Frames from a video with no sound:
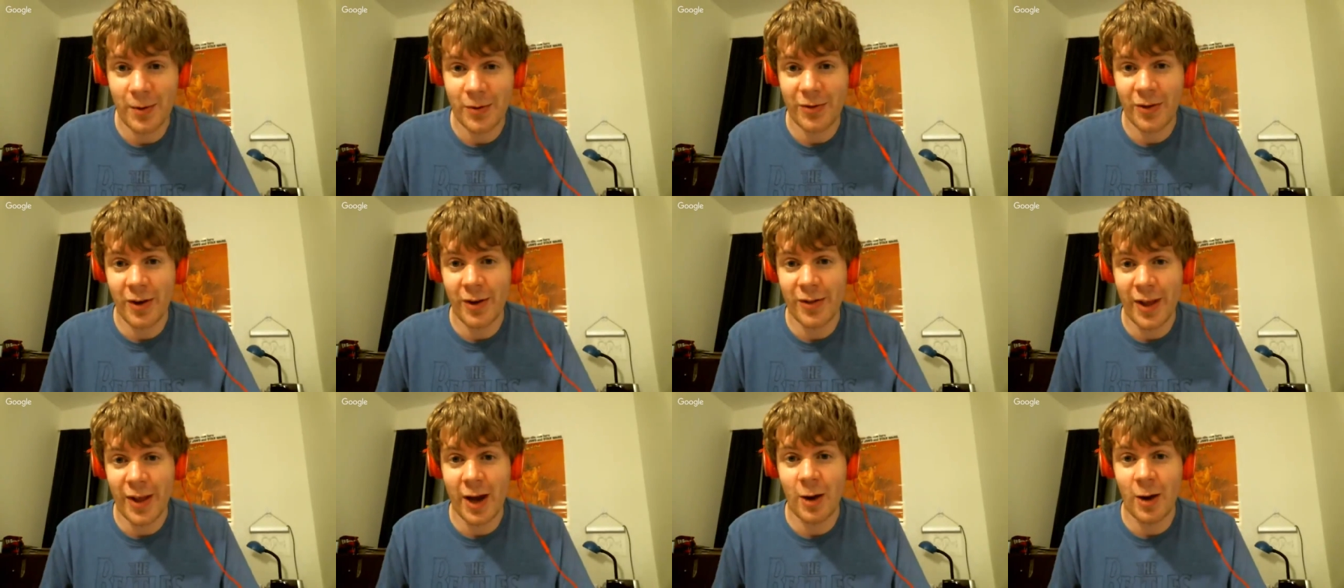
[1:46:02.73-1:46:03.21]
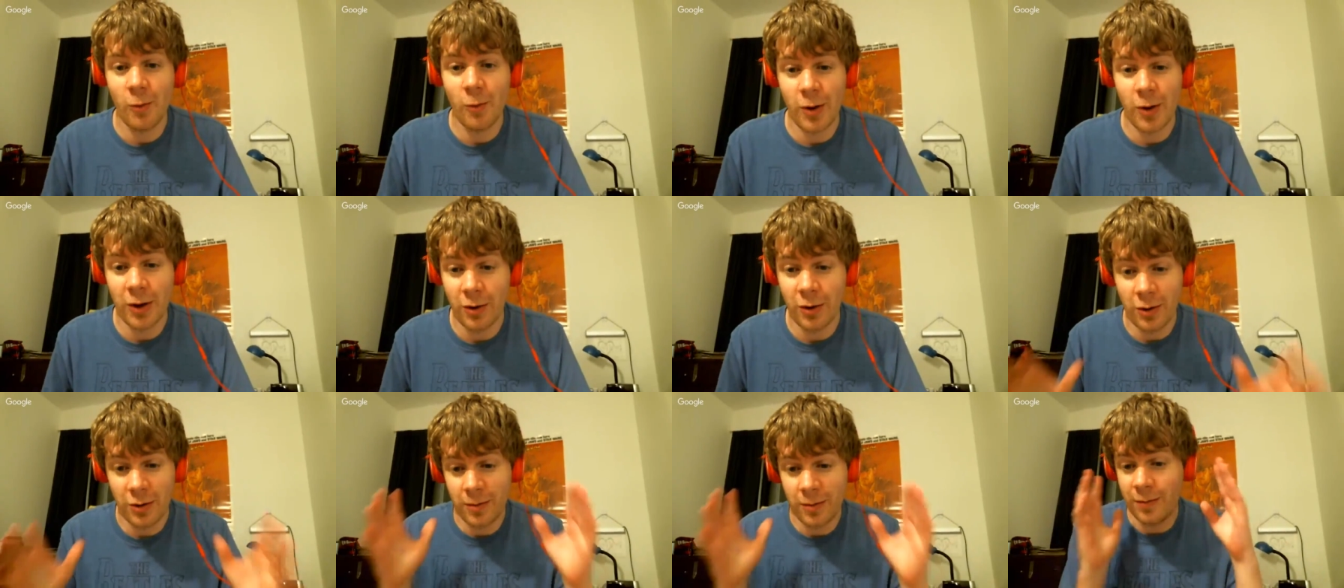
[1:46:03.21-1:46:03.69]
he puts on
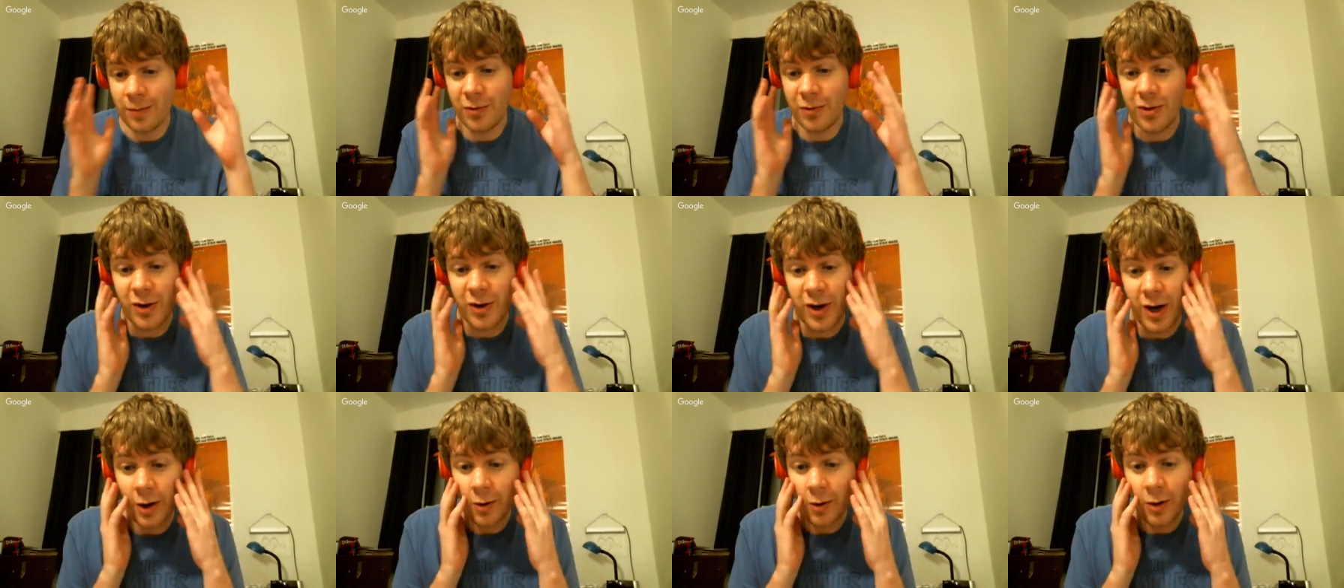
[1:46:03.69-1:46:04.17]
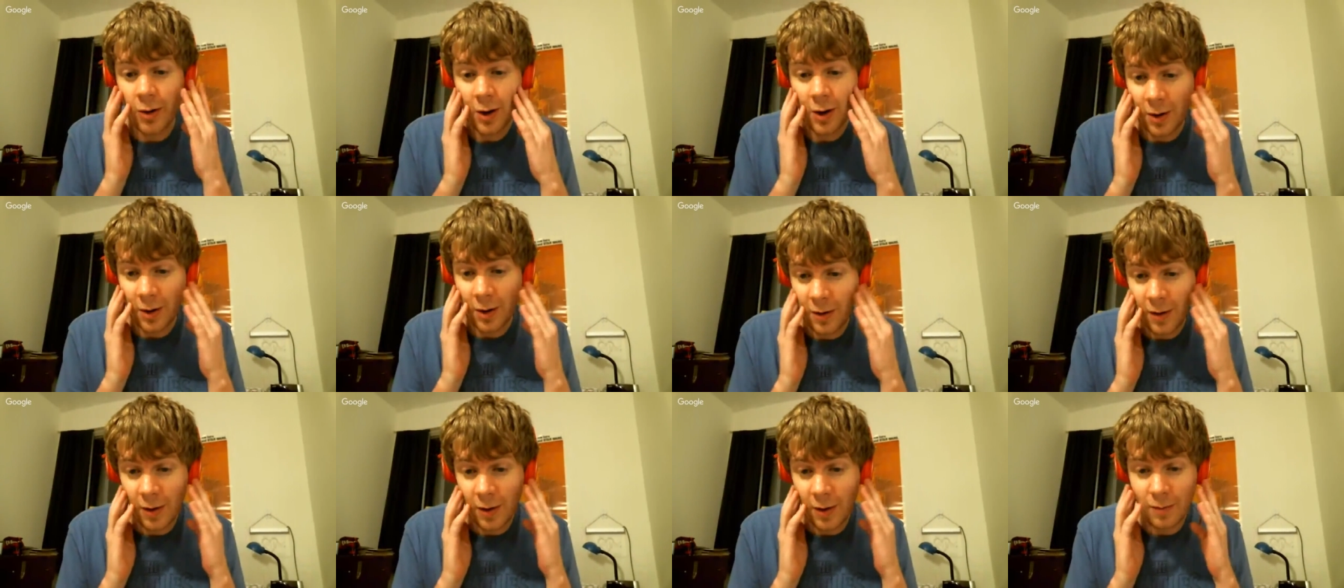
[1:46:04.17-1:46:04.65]
that weird,
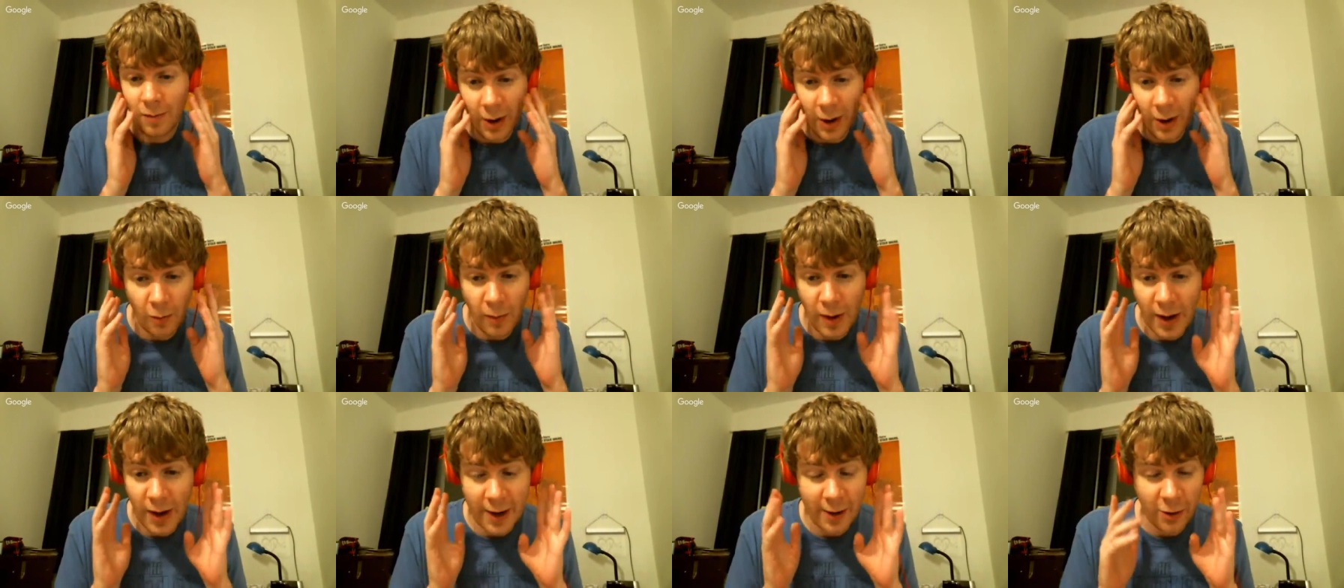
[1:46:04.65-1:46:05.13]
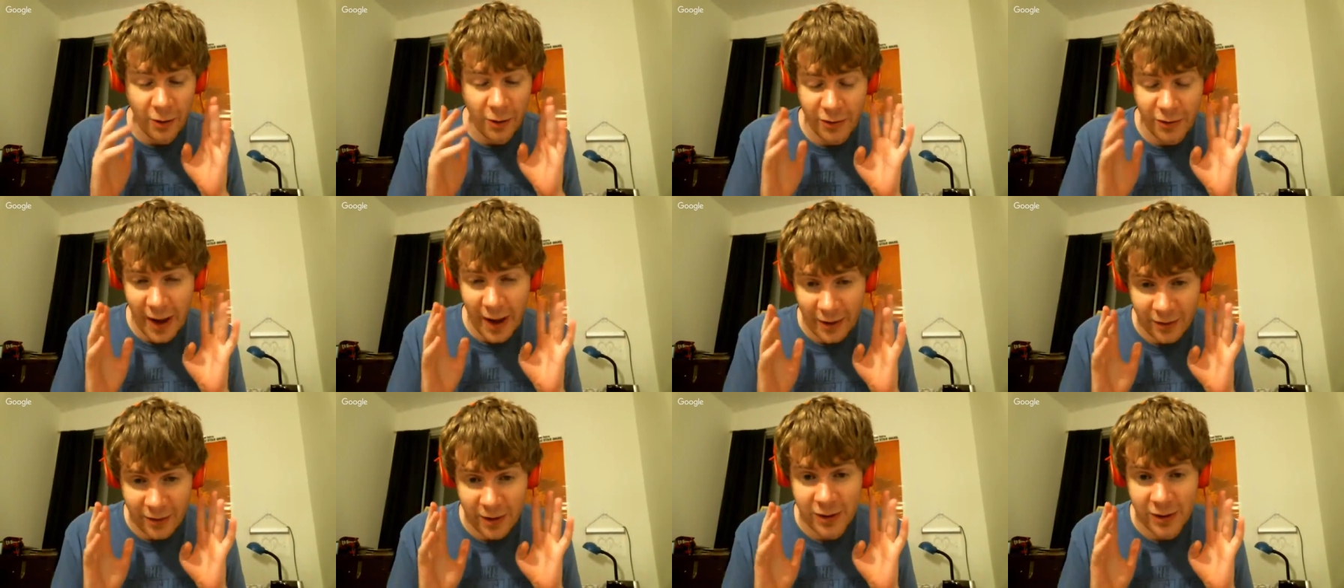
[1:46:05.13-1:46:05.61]
generic Michael
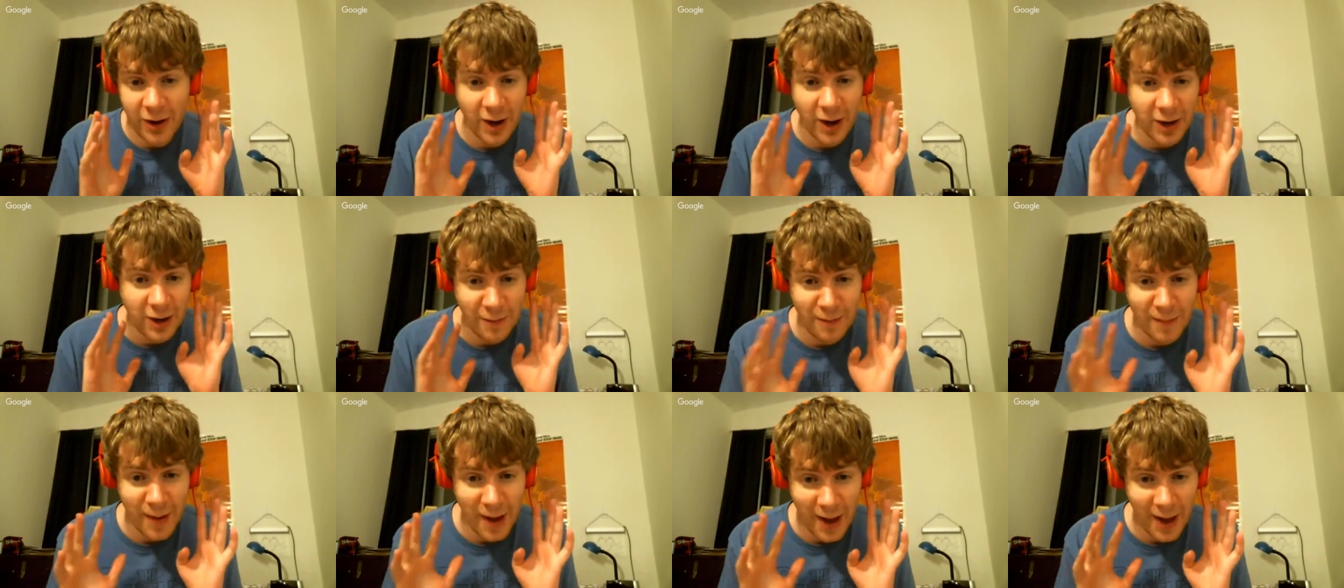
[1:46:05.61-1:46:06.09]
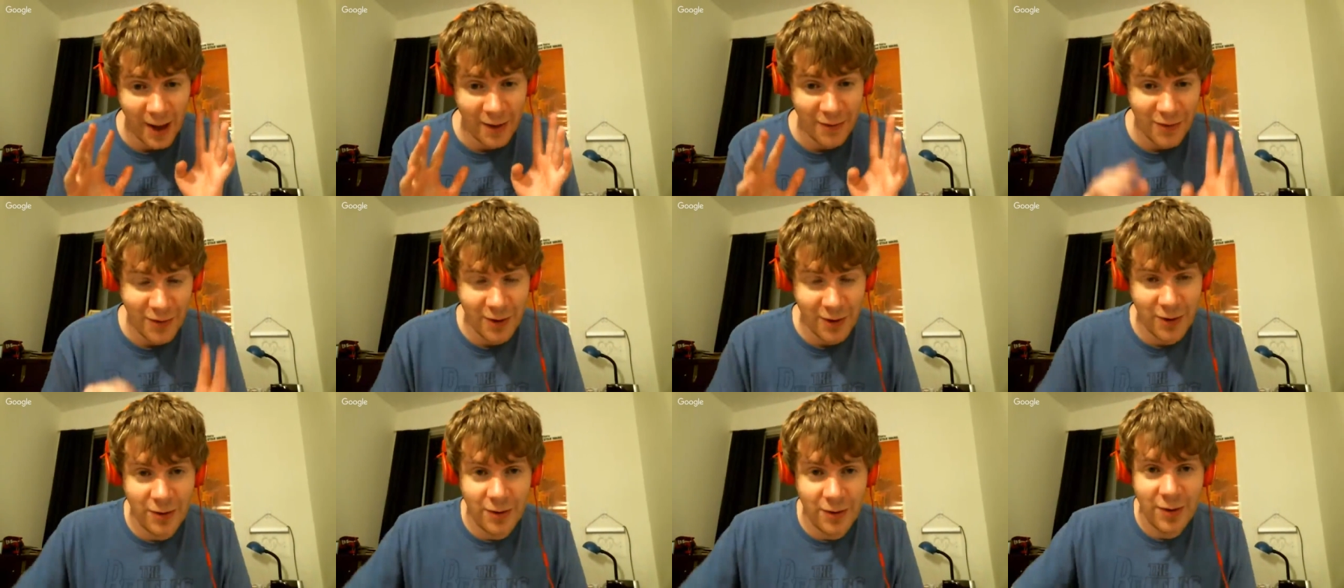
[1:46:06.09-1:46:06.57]
Myers-esque kind of
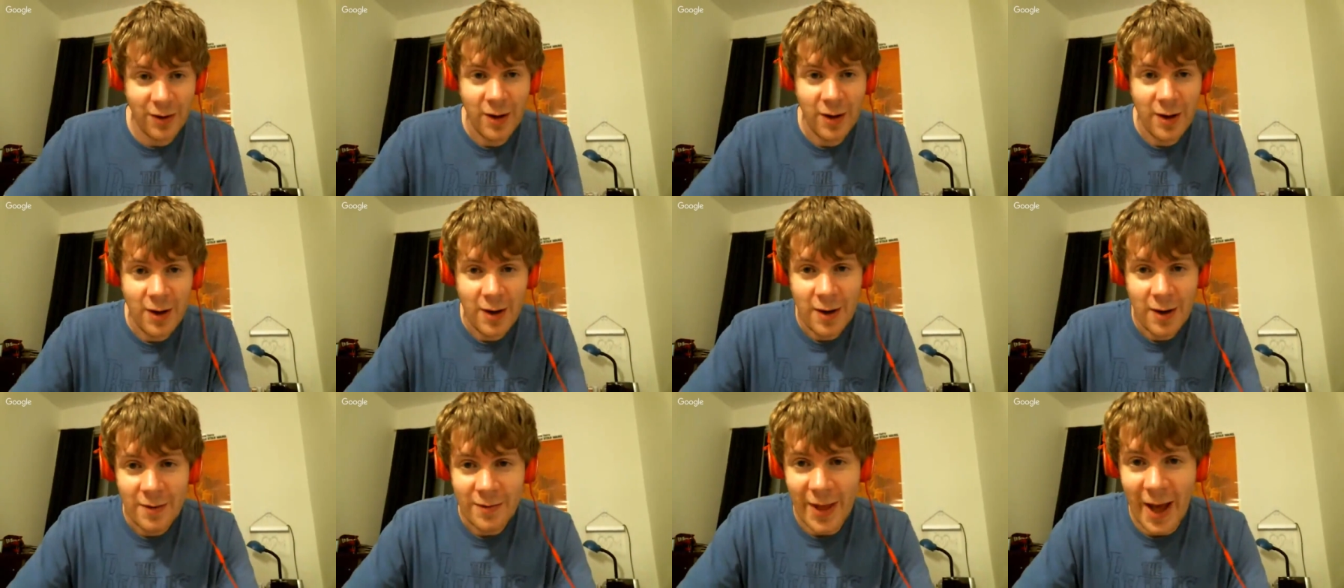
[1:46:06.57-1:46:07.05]
mask, and